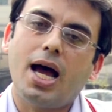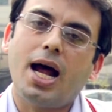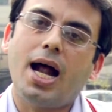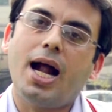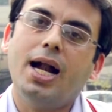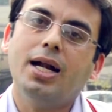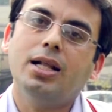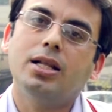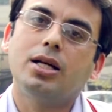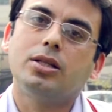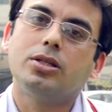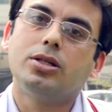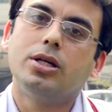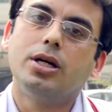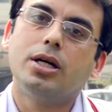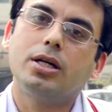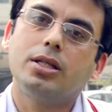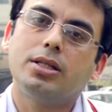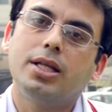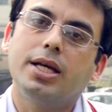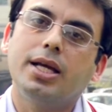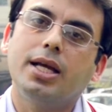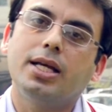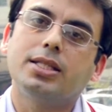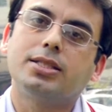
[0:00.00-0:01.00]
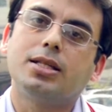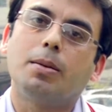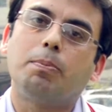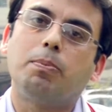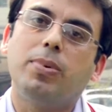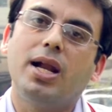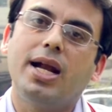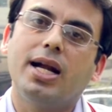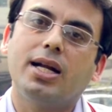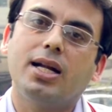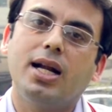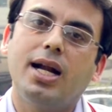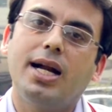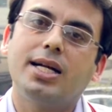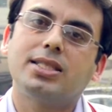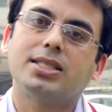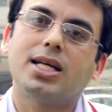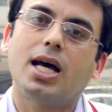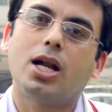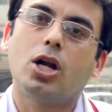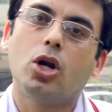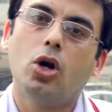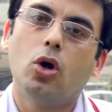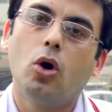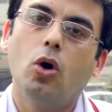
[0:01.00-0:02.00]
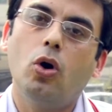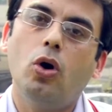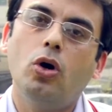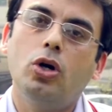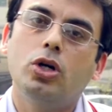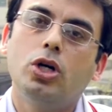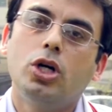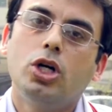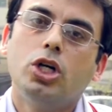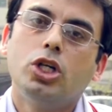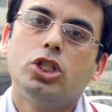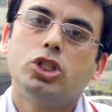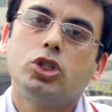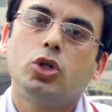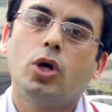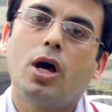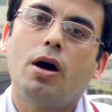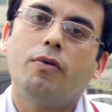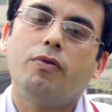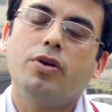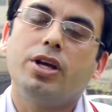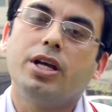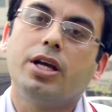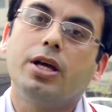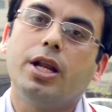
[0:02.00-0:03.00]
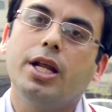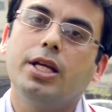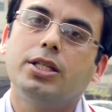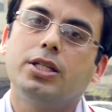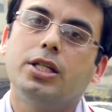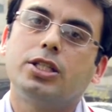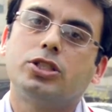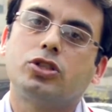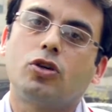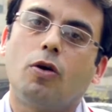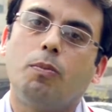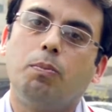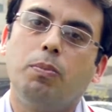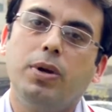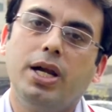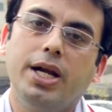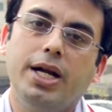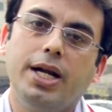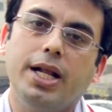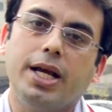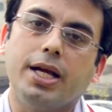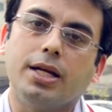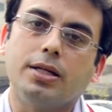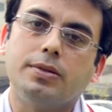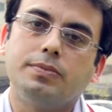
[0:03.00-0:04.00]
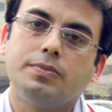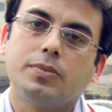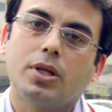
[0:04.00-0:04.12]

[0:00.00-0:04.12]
and the third thing is the platelets are low so you have increased risk of bleeding